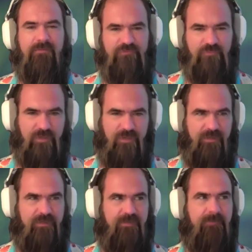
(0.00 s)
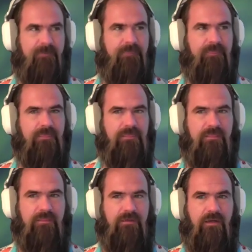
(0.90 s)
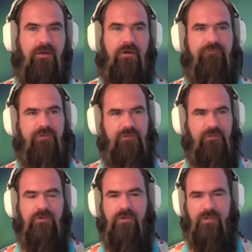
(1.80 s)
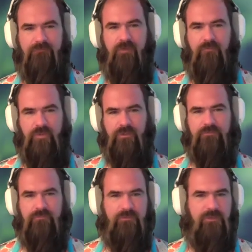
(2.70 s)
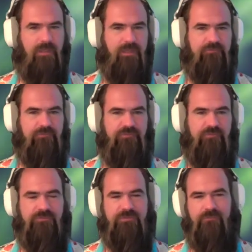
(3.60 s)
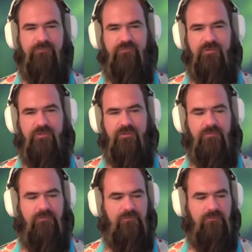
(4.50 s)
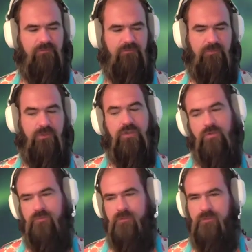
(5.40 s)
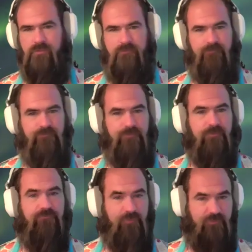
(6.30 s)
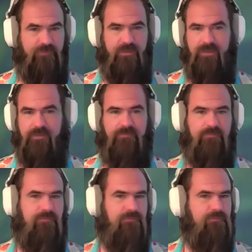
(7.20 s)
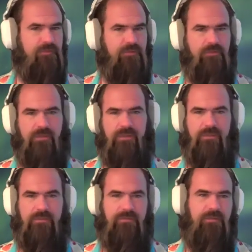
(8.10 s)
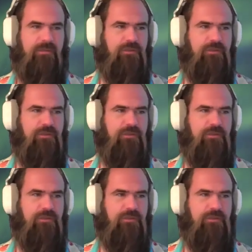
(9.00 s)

It's why I often, I work with clients who sometimes say, you know, for them, they're like